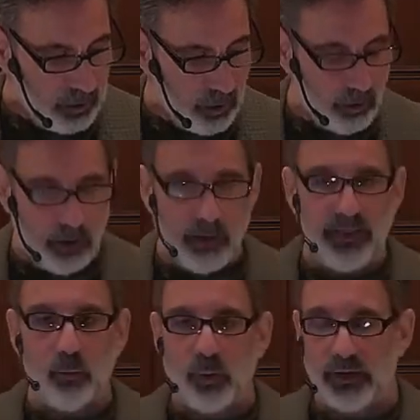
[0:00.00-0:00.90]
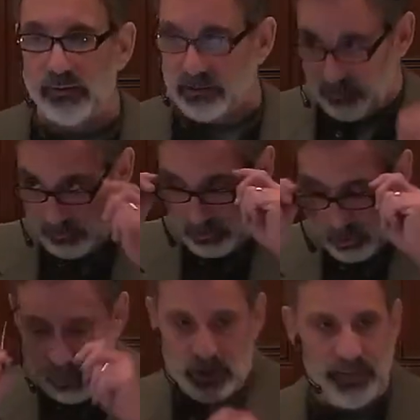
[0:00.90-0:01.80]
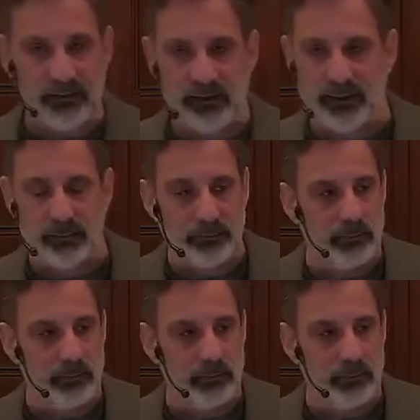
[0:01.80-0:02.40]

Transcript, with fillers: All that what? Who commanded them?